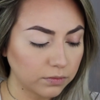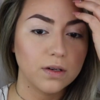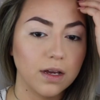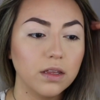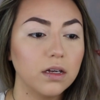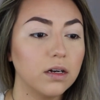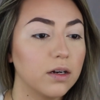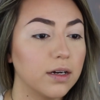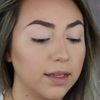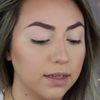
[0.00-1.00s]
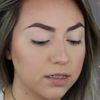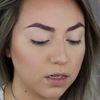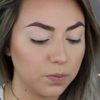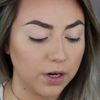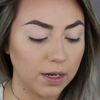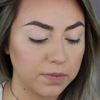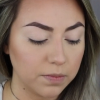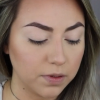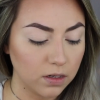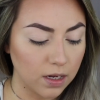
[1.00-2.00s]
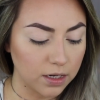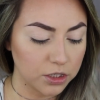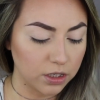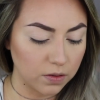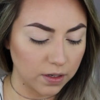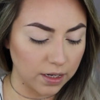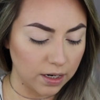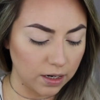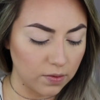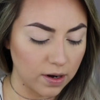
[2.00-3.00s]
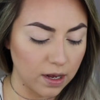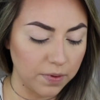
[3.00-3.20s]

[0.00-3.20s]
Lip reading: Now that our eyelids are primed, I'm gonna actually go ahead and grab